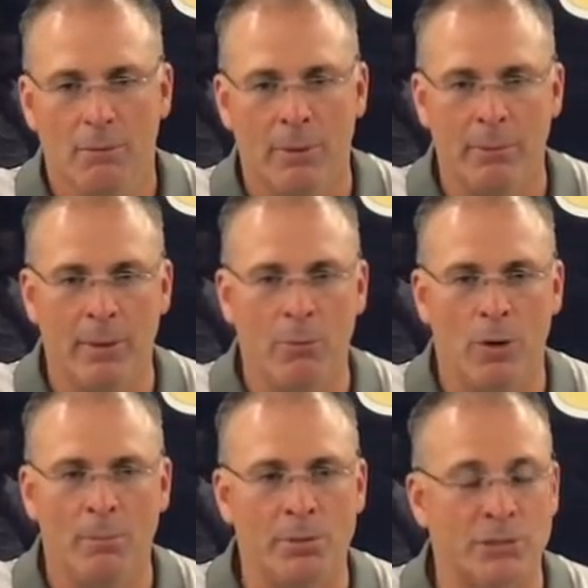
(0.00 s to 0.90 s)
we, we
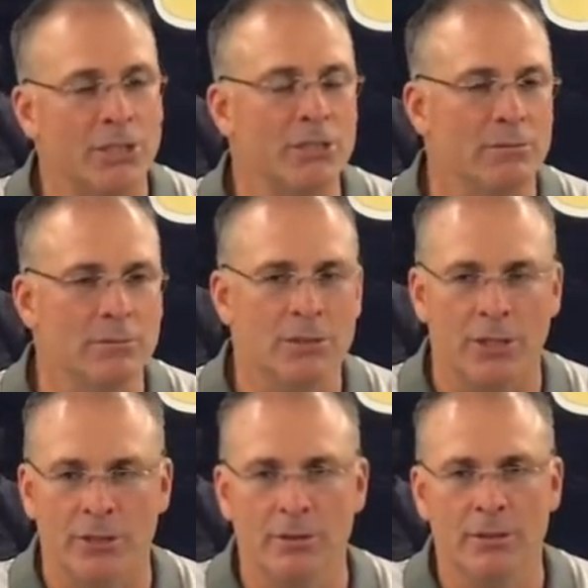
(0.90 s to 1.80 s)
weren't in position to,
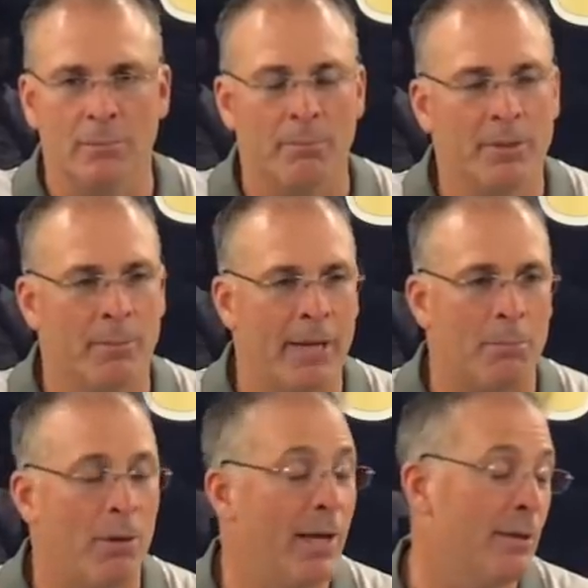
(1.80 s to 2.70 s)
to, to make a
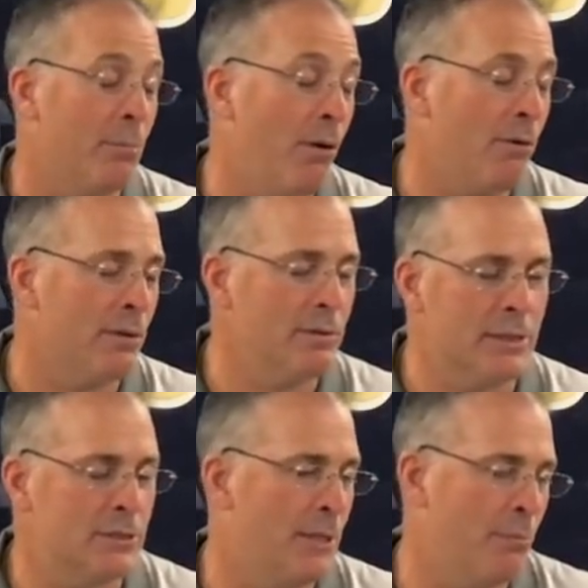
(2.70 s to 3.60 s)
play on the ball, and
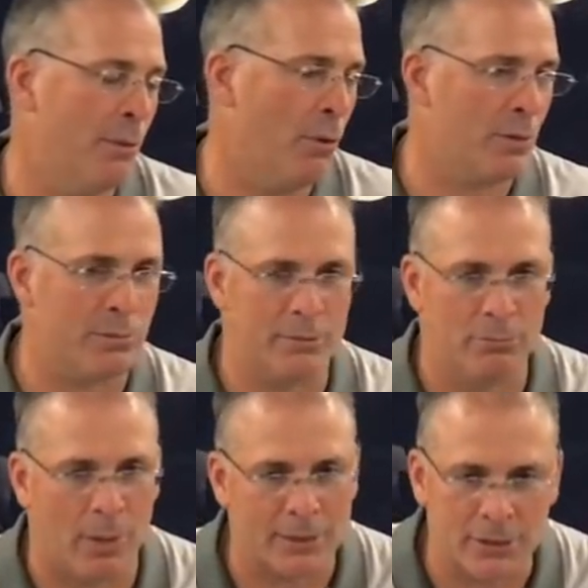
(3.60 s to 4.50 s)
it's something we work.
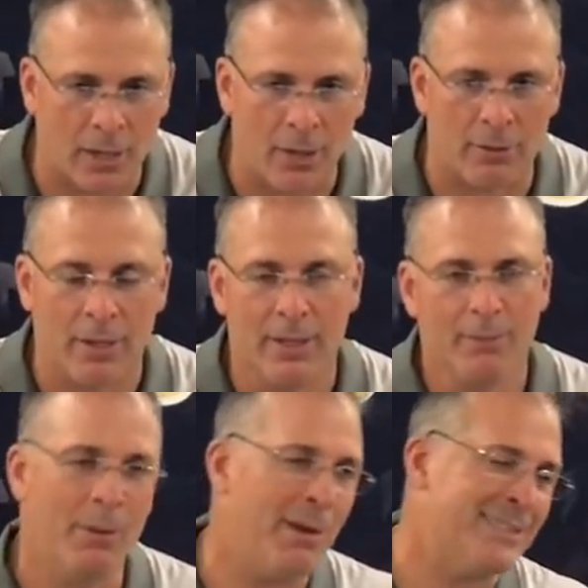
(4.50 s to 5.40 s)
We watched a hundred.
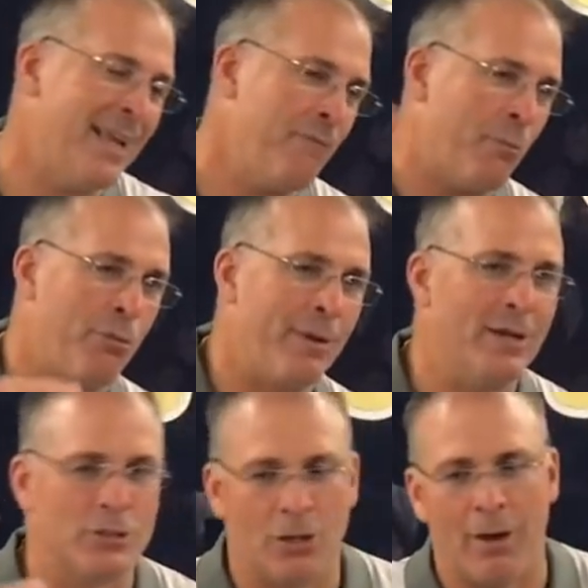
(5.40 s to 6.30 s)
We watched tape from three
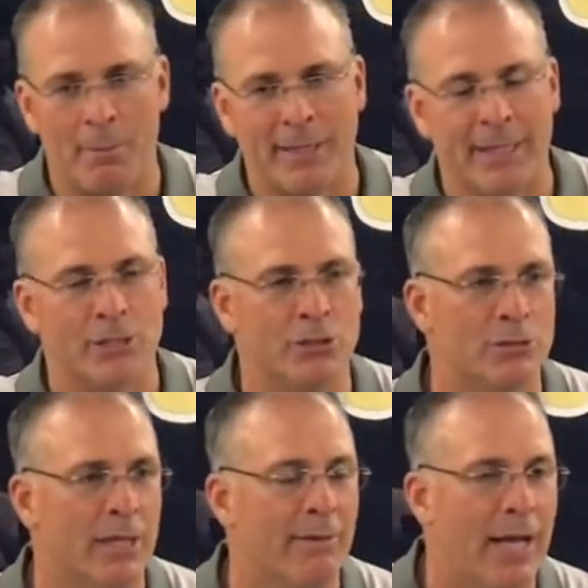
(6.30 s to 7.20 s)
years ago. How many T
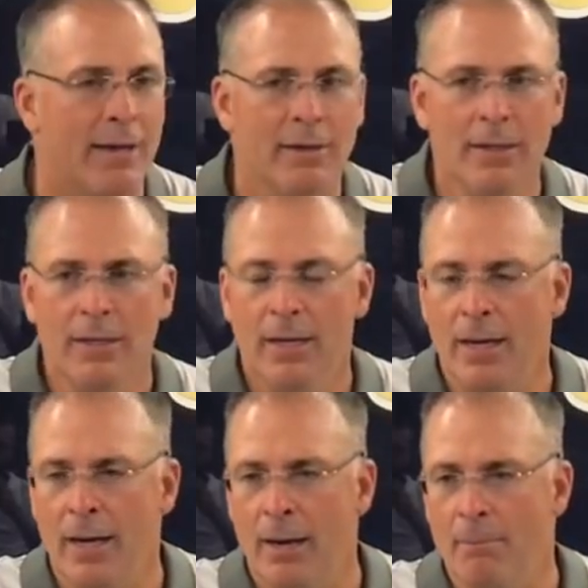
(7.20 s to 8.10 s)
shoots they got?
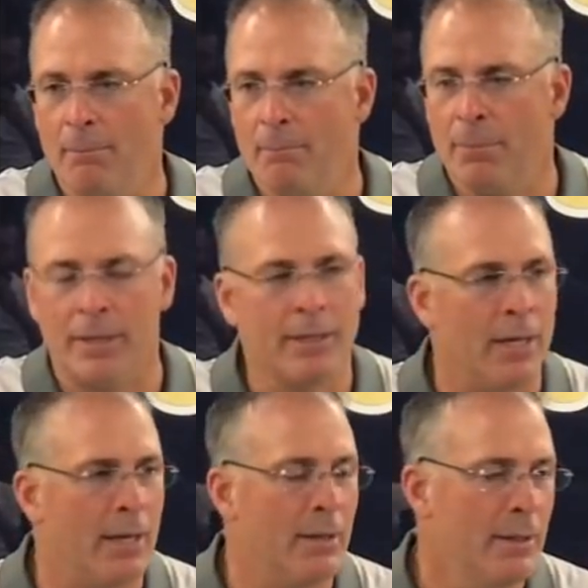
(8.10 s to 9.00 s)
Um, but
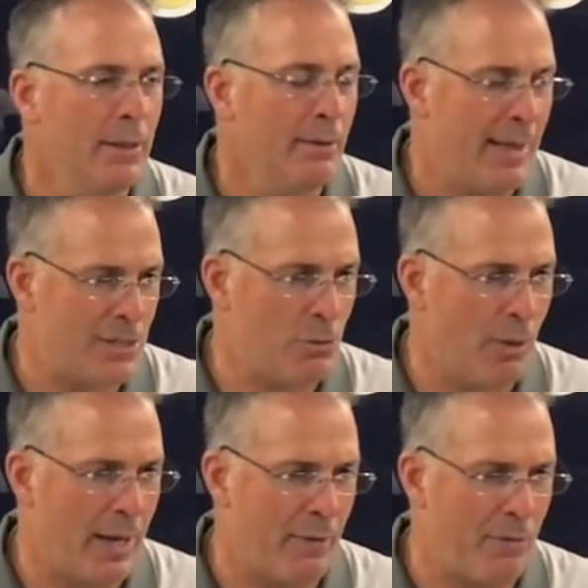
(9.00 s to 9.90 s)
uh, that's the
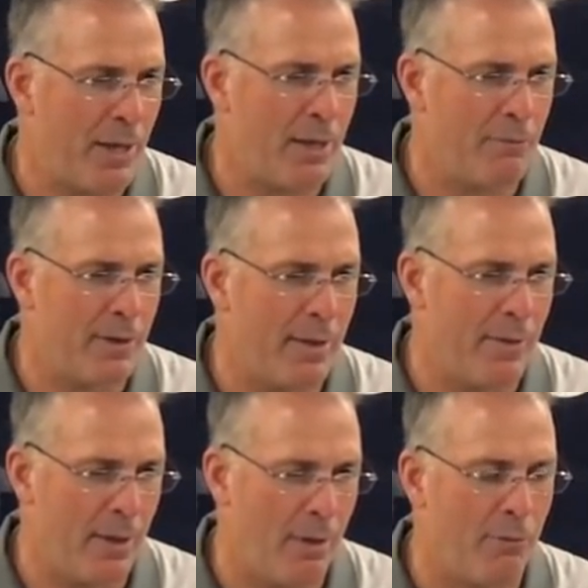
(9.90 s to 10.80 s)
one I can think of, and then
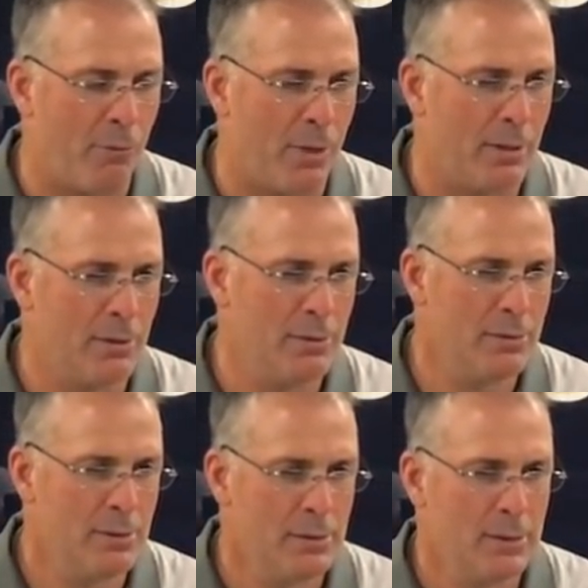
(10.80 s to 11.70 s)
the other one.
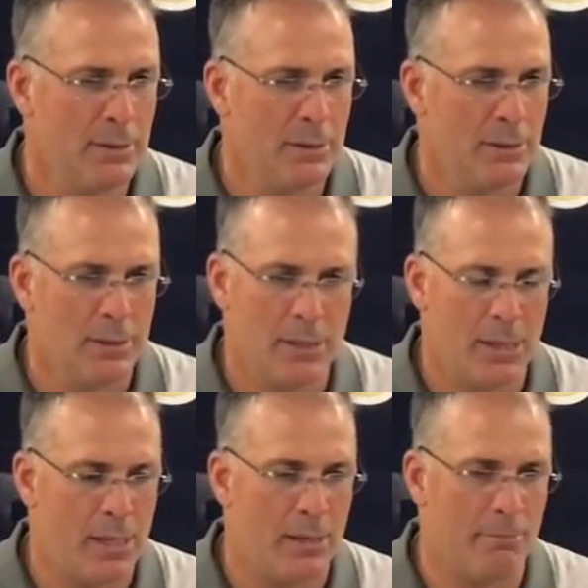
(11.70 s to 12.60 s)

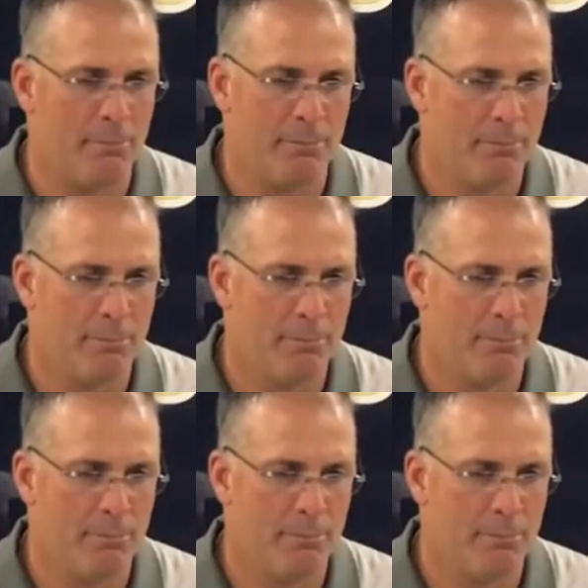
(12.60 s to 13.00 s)
Um,